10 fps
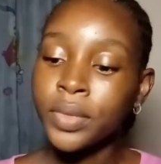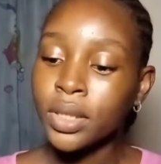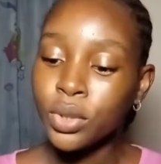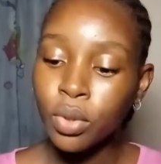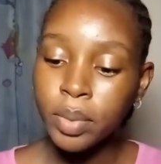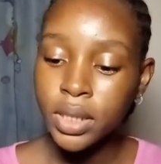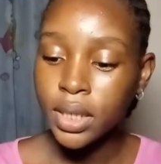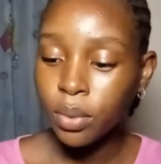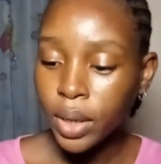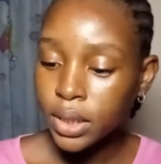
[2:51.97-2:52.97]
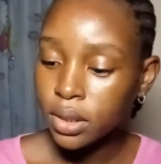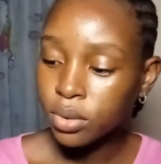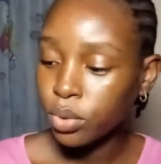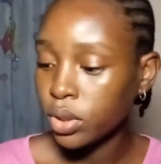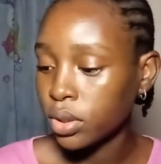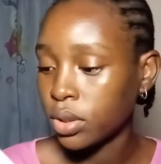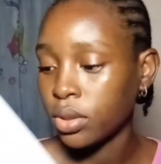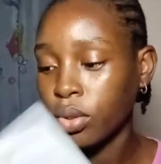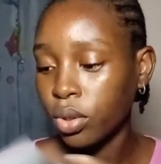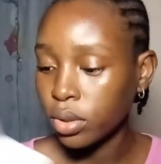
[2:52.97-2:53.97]
So basically what I did was
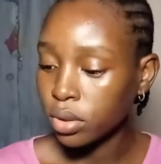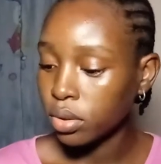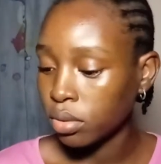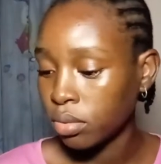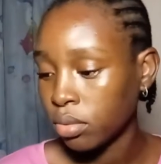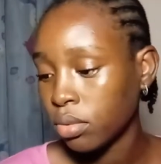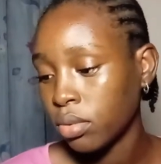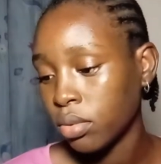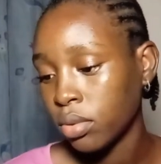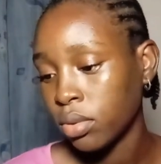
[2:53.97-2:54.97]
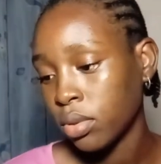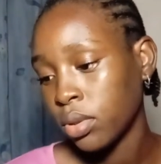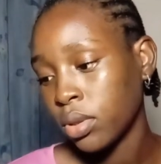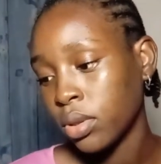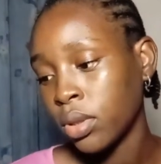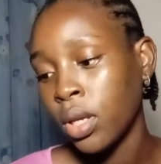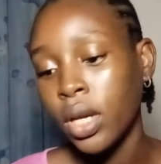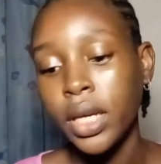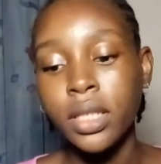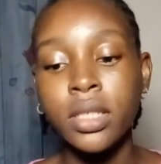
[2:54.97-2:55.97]
on,
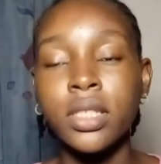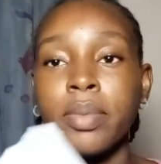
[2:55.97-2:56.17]
okay, this